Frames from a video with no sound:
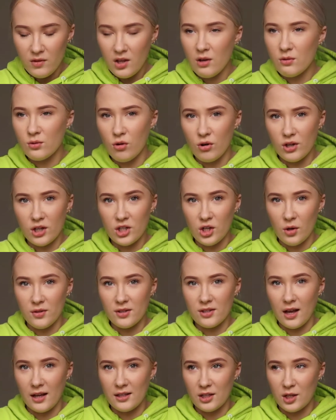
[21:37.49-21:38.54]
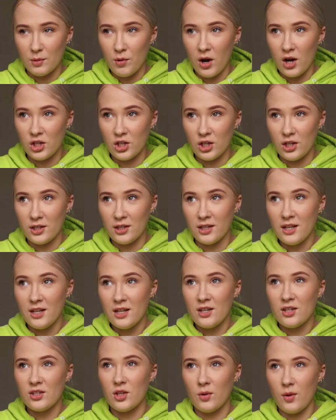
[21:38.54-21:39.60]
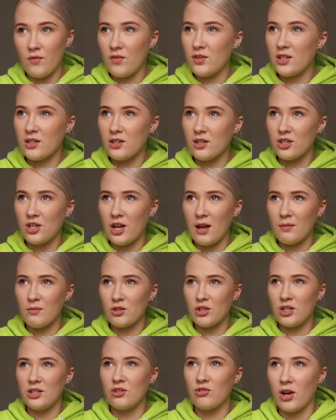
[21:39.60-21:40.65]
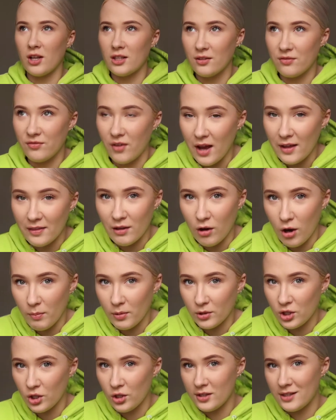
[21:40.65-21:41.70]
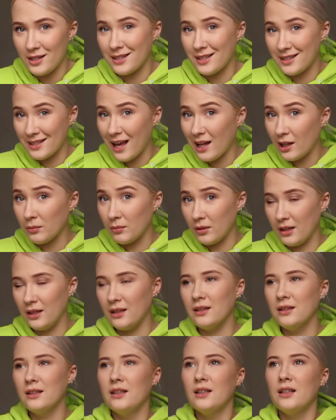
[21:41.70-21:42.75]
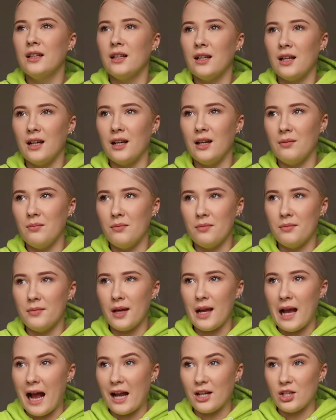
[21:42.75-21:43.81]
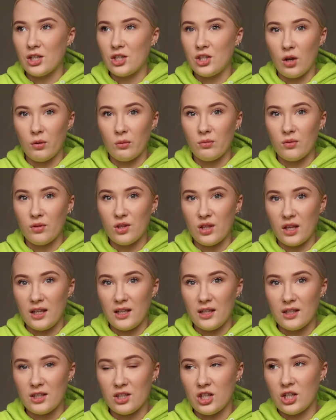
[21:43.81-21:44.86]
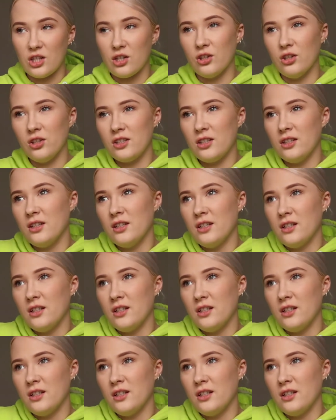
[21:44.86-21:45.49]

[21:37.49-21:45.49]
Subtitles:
I was already showing signs of depression. So every single time she tried to find the opportunity to tell me, I just don't think she could.